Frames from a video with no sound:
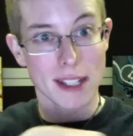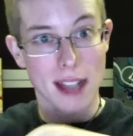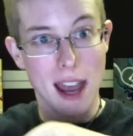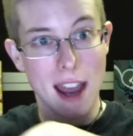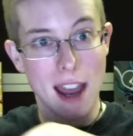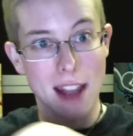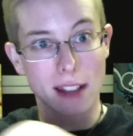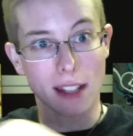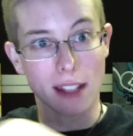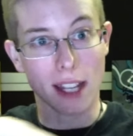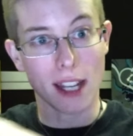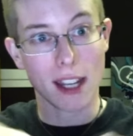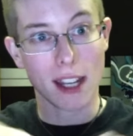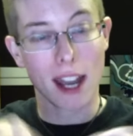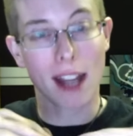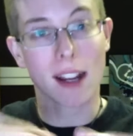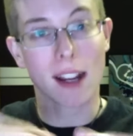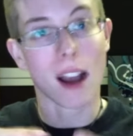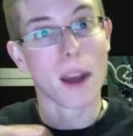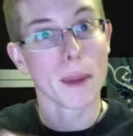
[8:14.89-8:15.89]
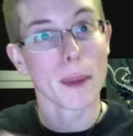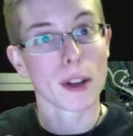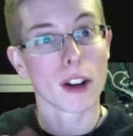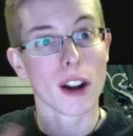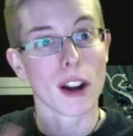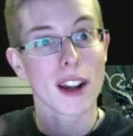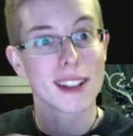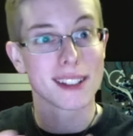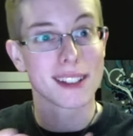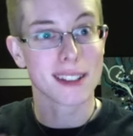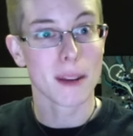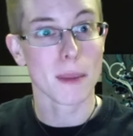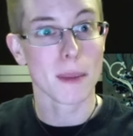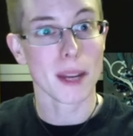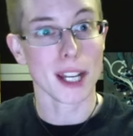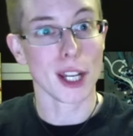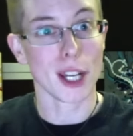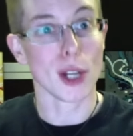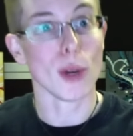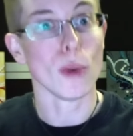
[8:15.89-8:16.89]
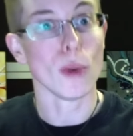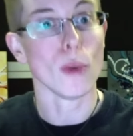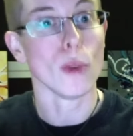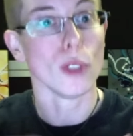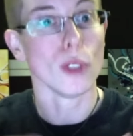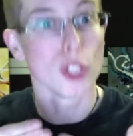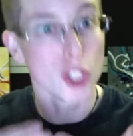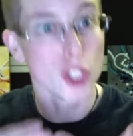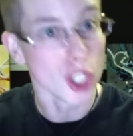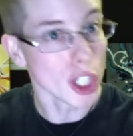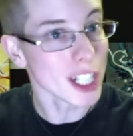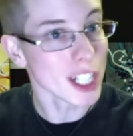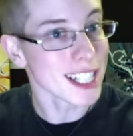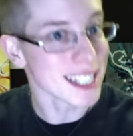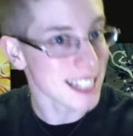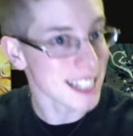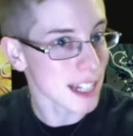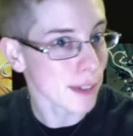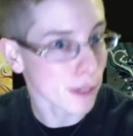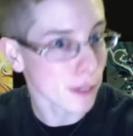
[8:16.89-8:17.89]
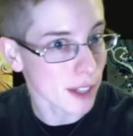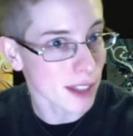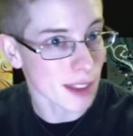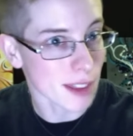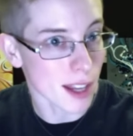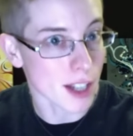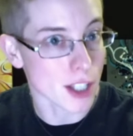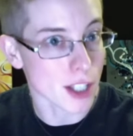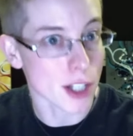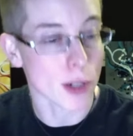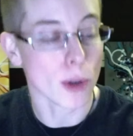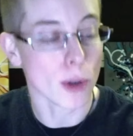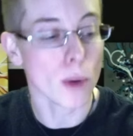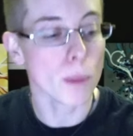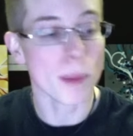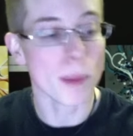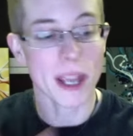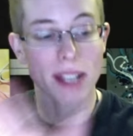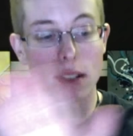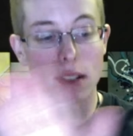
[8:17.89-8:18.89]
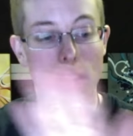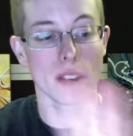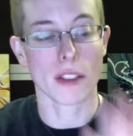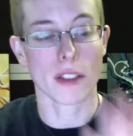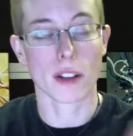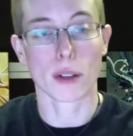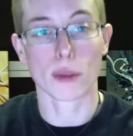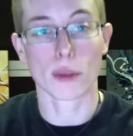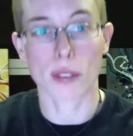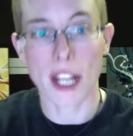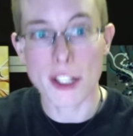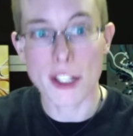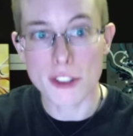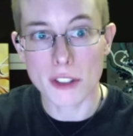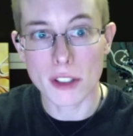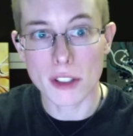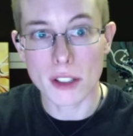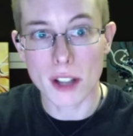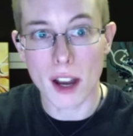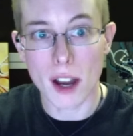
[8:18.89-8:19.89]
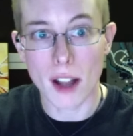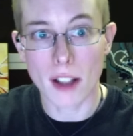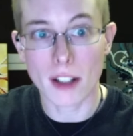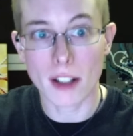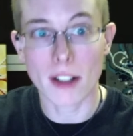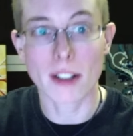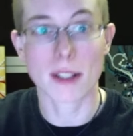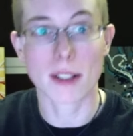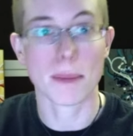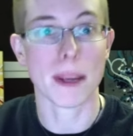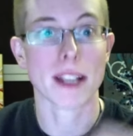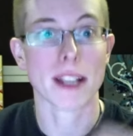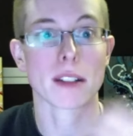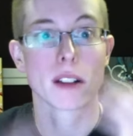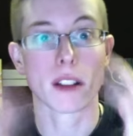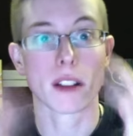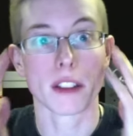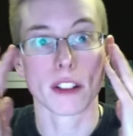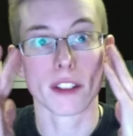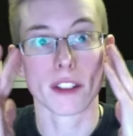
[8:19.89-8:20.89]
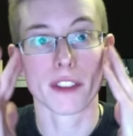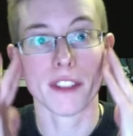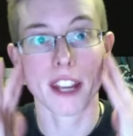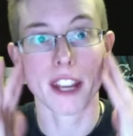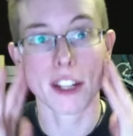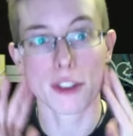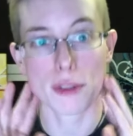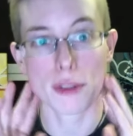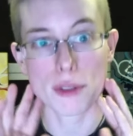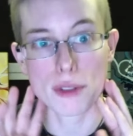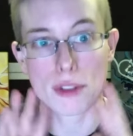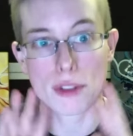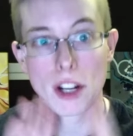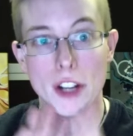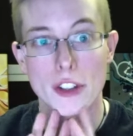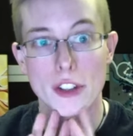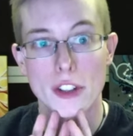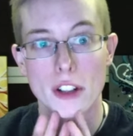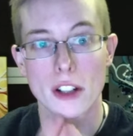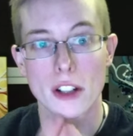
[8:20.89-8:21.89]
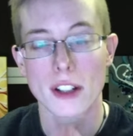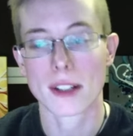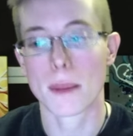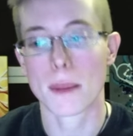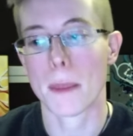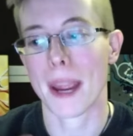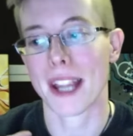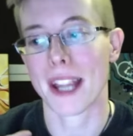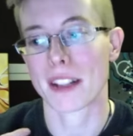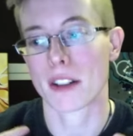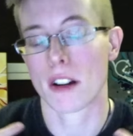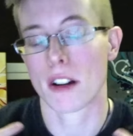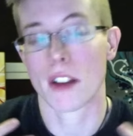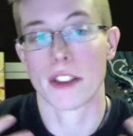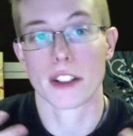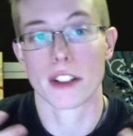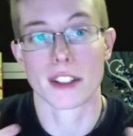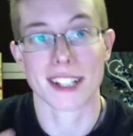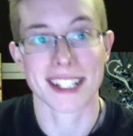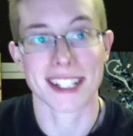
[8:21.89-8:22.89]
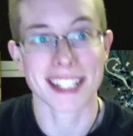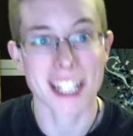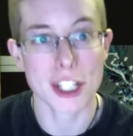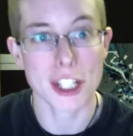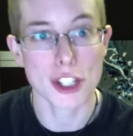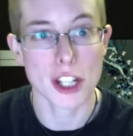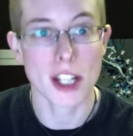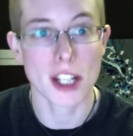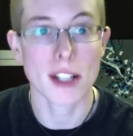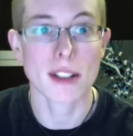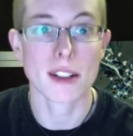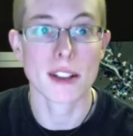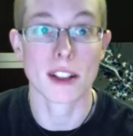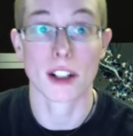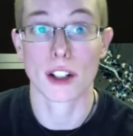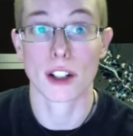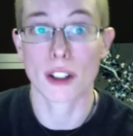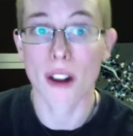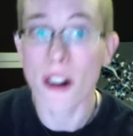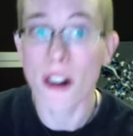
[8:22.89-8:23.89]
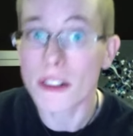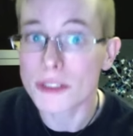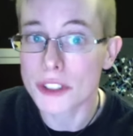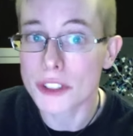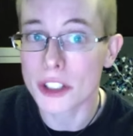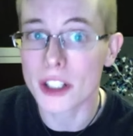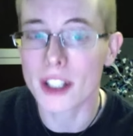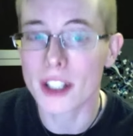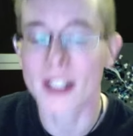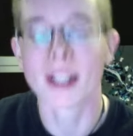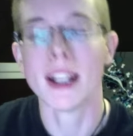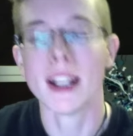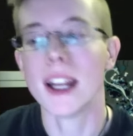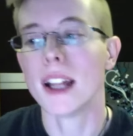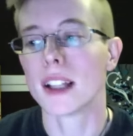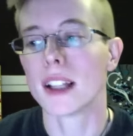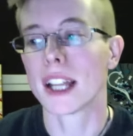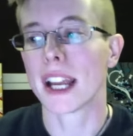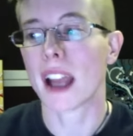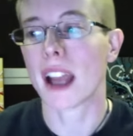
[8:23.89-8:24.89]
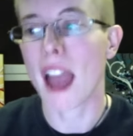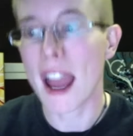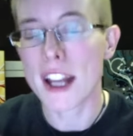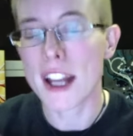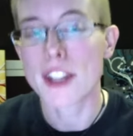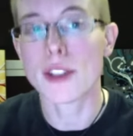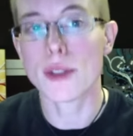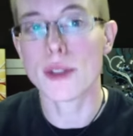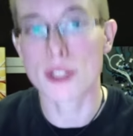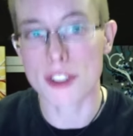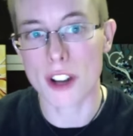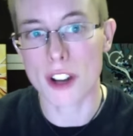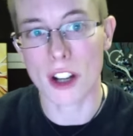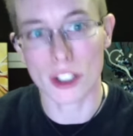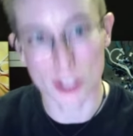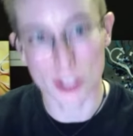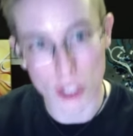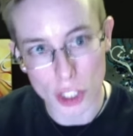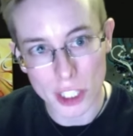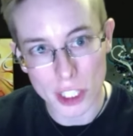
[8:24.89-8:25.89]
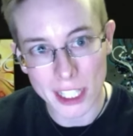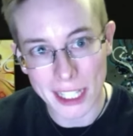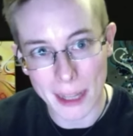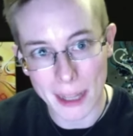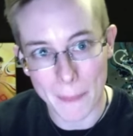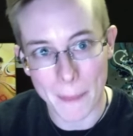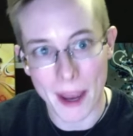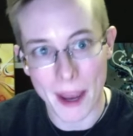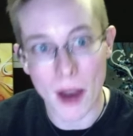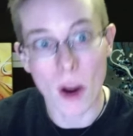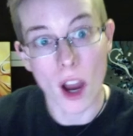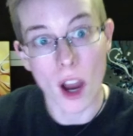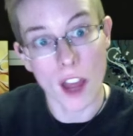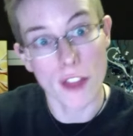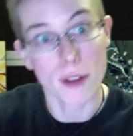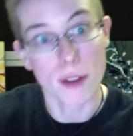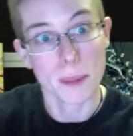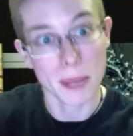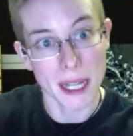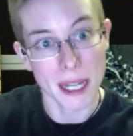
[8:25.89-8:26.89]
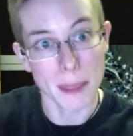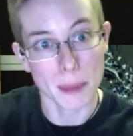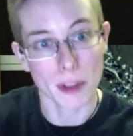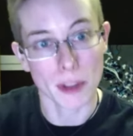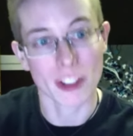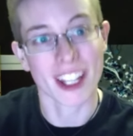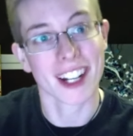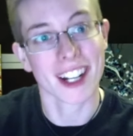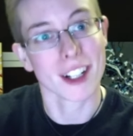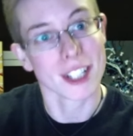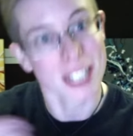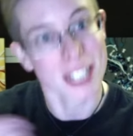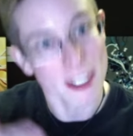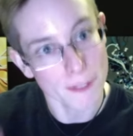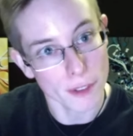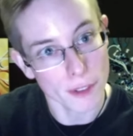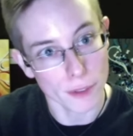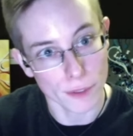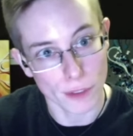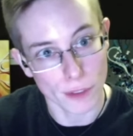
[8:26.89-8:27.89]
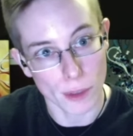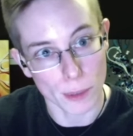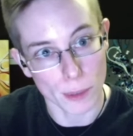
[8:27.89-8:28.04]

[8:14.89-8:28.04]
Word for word: island and come across somebody who looks different than you based on their racial colors, based on their facial structures, based on their traditions, their culture, like as you start learning about other people that are different from